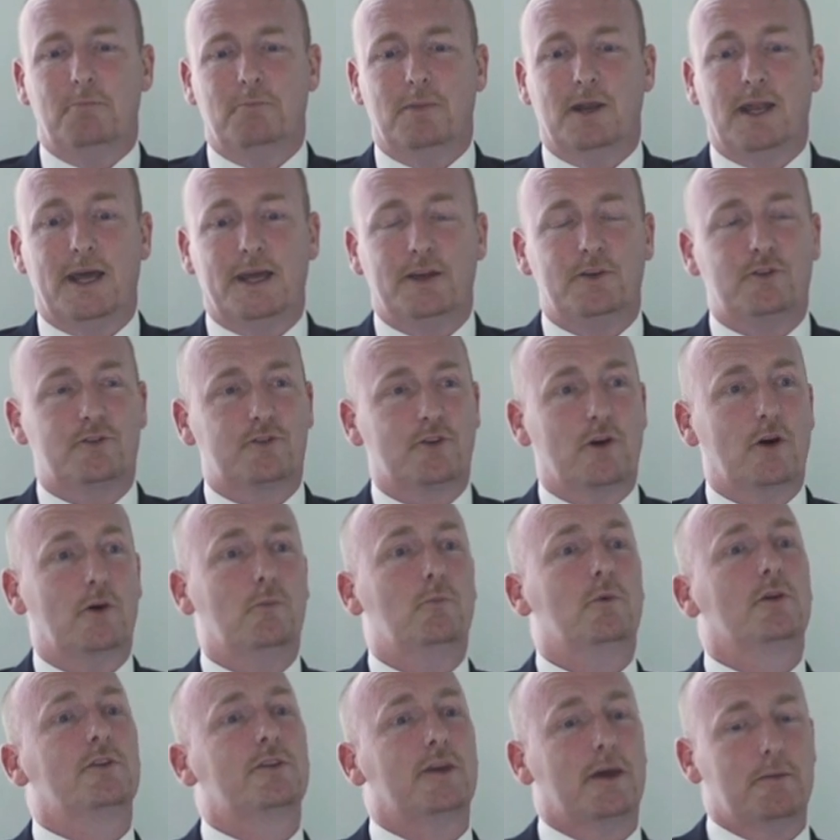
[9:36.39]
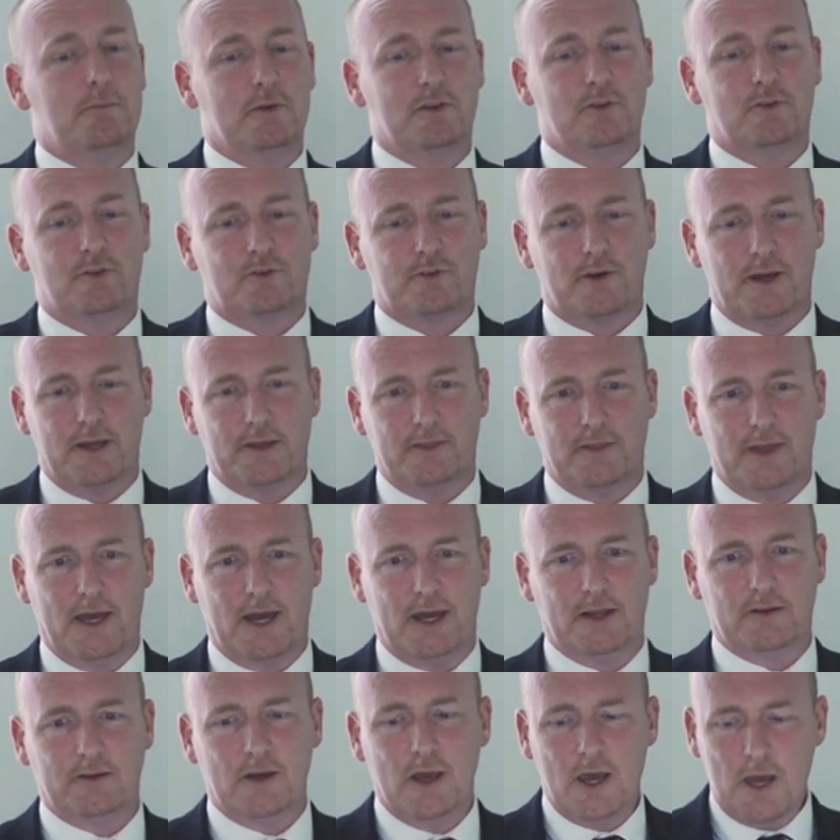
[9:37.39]
later on will demonstrate
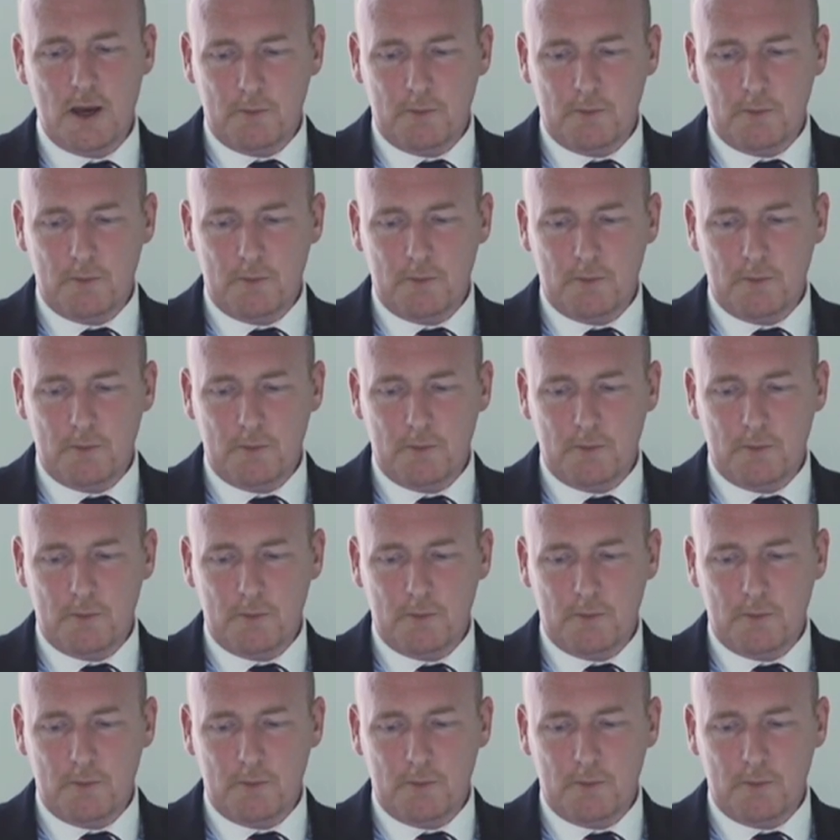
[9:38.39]
that.